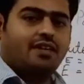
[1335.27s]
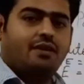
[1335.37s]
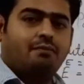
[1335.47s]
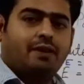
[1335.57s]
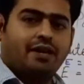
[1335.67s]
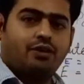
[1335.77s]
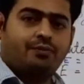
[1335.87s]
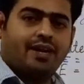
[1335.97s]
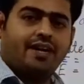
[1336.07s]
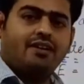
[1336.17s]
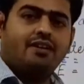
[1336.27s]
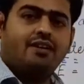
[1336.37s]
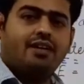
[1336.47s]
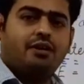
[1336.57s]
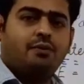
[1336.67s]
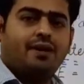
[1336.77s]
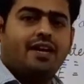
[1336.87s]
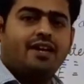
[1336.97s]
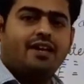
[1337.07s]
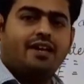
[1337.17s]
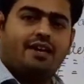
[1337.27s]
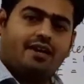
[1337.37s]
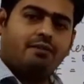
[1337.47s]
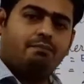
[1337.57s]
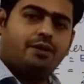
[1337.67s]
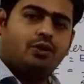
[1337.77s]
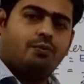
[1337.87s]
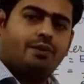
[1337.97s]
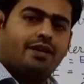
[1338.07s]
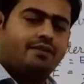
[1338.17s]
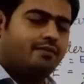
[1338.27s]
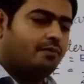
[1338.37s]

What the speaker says: in microfarad, nanofarad and picofarad.